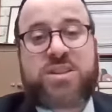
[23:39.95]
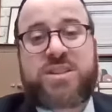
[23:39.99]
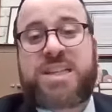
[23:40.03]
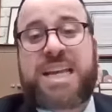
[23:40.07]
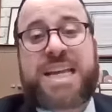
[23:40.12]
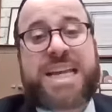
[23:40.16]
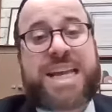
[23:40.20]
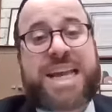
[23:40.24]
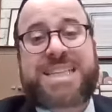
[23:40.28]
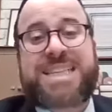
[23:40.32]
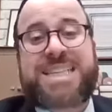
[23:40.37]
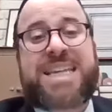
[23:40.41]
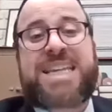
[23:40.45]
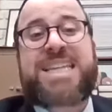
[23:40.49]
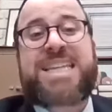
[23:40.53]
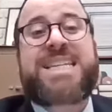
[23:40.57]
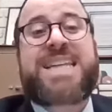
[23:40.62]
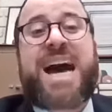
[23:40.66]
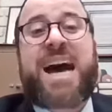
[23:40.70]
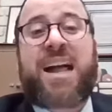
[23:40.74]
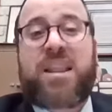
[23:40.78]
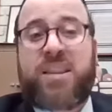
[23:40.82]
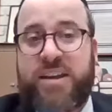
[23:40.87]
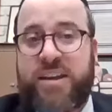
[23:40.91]
It's, not the
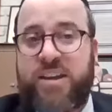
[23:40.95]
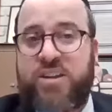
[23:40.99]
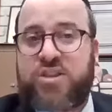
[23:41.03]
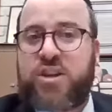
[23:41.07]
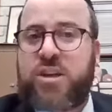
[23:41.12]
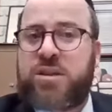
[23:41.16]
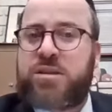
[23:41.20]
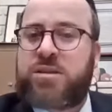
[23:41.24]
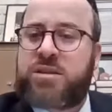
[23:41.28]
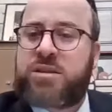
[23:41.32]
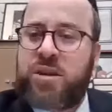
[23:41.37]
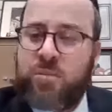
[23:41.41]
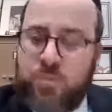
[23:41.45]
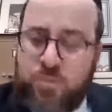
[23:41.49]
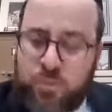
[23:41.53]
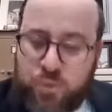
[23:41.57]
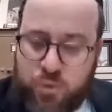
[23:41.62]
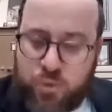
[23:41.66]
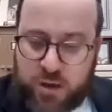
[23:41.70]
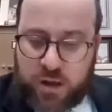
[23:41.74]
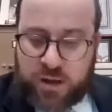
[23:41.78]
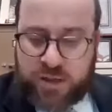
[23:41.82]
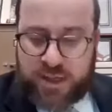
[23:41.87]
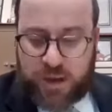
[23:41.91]
knowledge, it's the
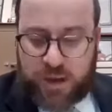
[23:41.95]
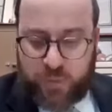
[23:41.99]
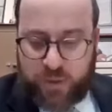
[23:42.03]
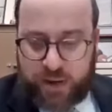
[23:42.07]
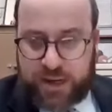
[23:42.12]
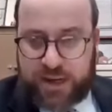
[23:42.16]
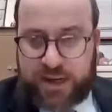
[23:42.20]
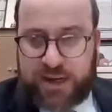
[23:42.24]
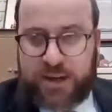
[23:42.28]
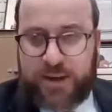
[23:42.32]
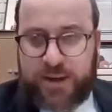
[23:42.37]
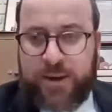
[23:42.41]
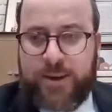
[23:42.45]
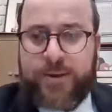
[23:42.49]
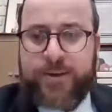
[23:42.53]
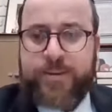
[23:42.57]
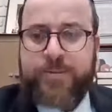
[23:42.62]
Amunah that we need.